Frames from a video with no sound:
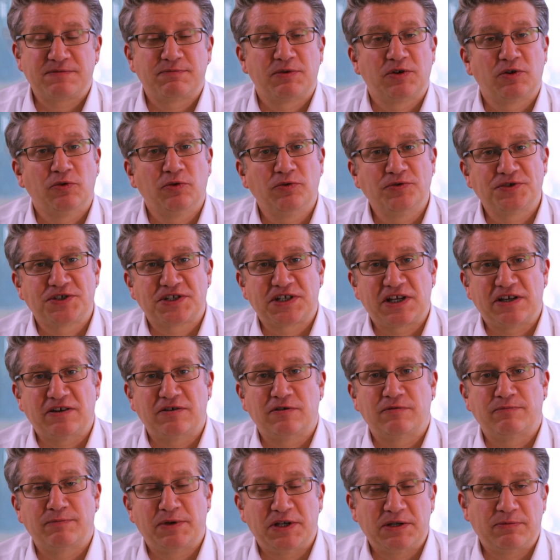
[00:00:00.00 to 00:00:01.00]
but
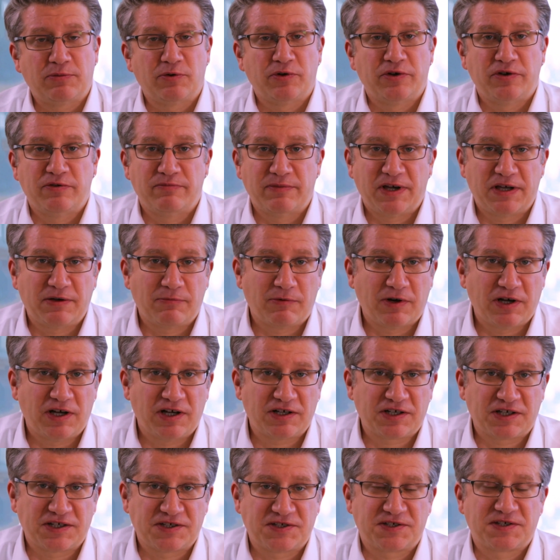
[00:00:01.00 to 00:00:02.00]
also people who may
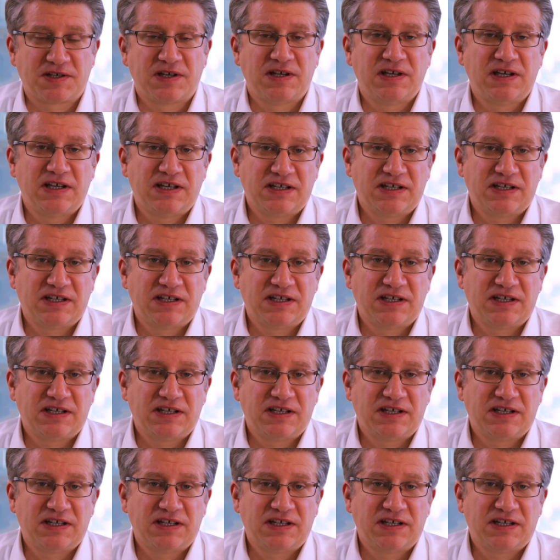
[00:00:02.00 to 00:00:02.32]
work as